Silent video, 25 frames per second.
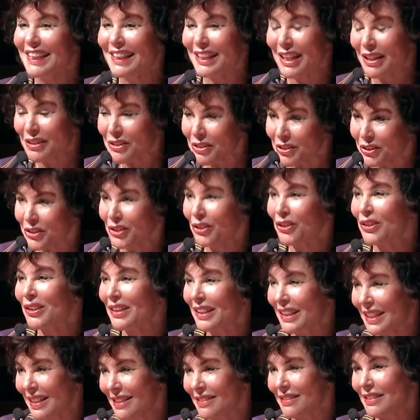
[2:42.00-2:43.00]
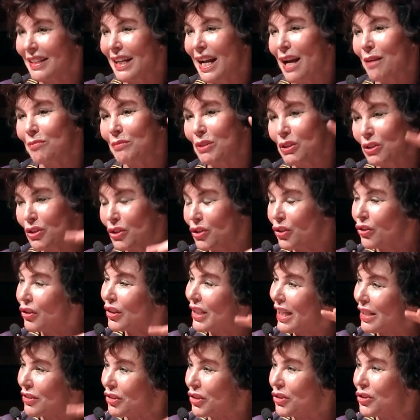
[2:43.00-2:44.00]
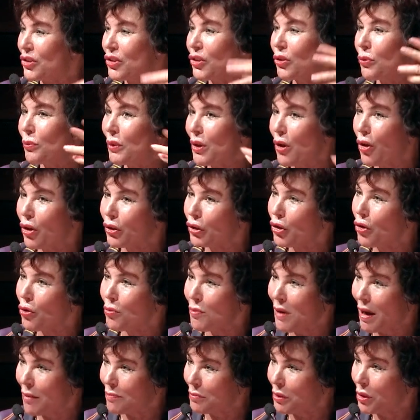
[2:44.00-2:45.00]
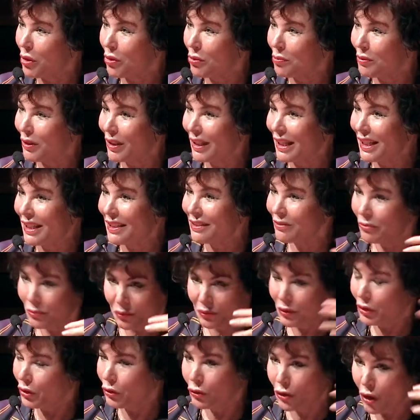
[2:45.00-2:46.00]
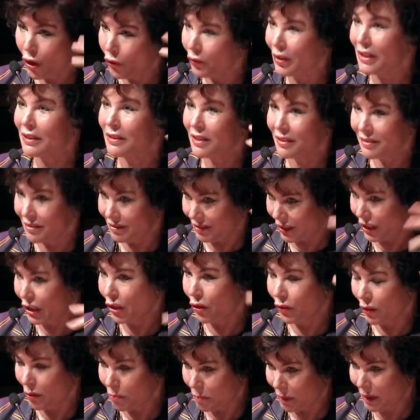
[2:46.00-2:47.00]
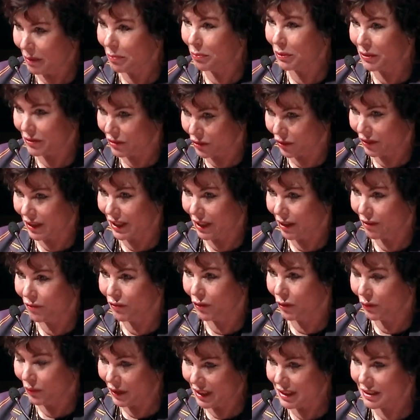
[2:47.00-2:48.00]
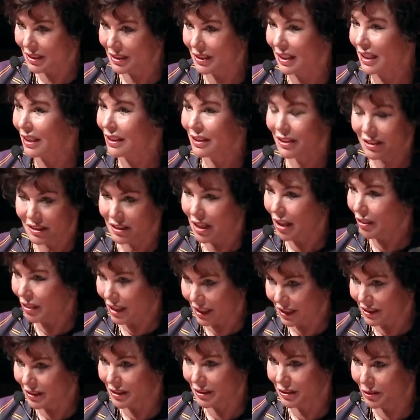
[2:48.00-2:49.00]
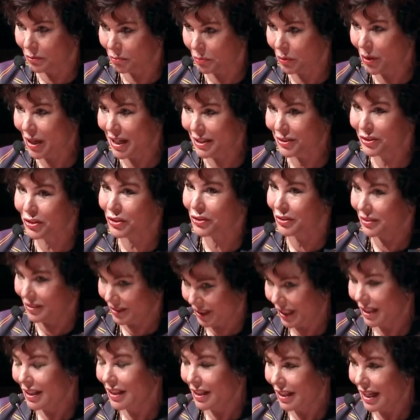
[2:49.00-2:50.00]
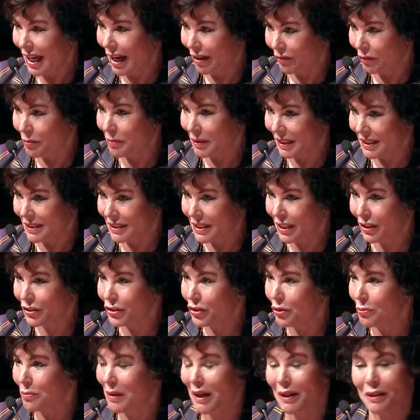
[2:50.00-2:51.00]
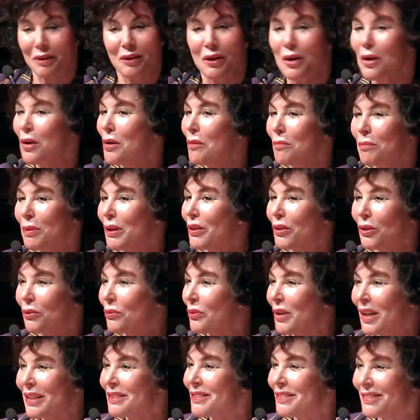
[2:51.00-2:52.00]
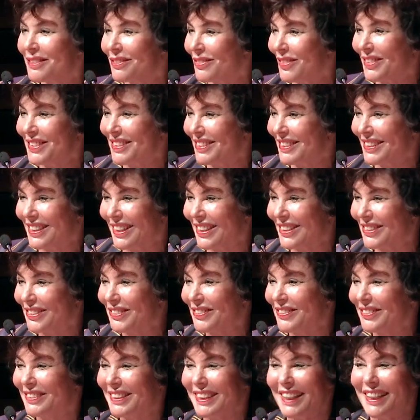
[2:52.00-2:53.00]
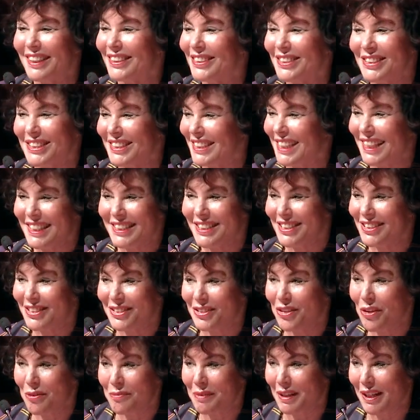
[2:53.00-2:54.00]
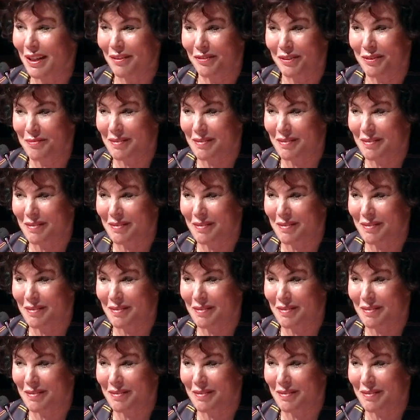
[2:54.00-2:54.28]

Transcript: There are certain things that happen in certain ages. You know, we all know about puberty. You know that the pimples are there for a reason, and nothing is a surprise because everybody tells you about it. But the rest of the stuff, the other stages, nobody ever